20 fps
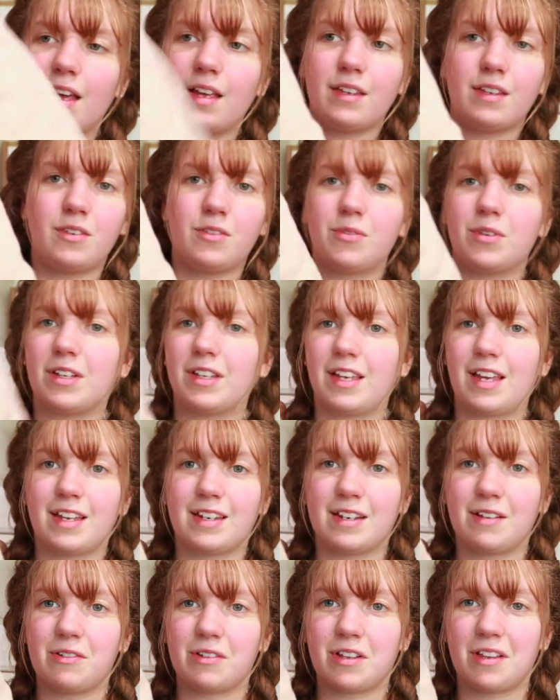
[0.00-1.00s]
You really
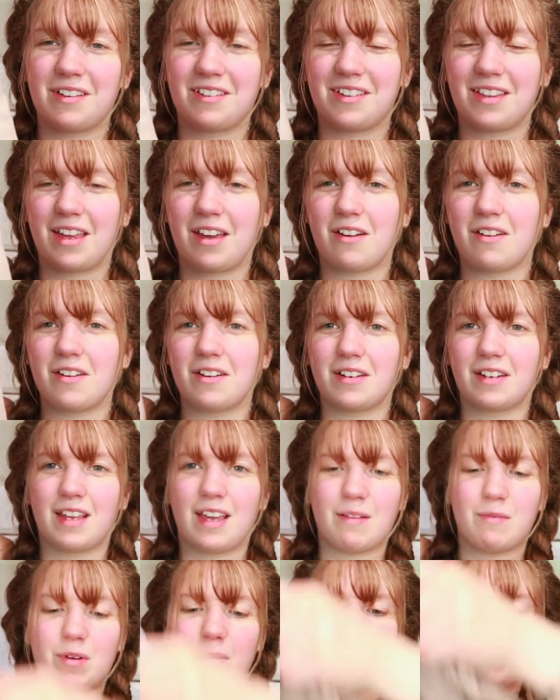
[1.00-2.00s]
can't tell what color they are on
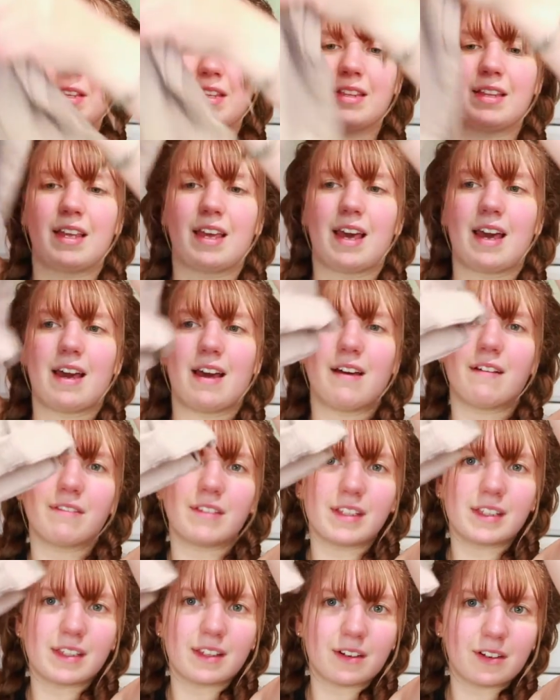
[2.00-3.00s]
camera, but then they have
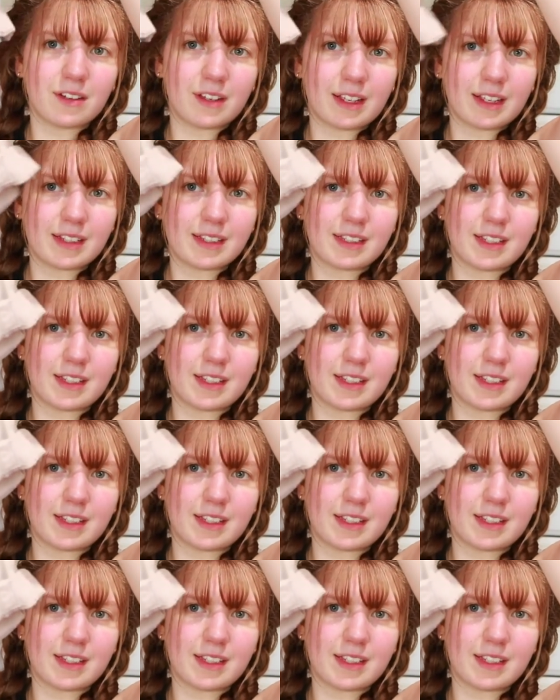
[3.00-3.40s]
this little like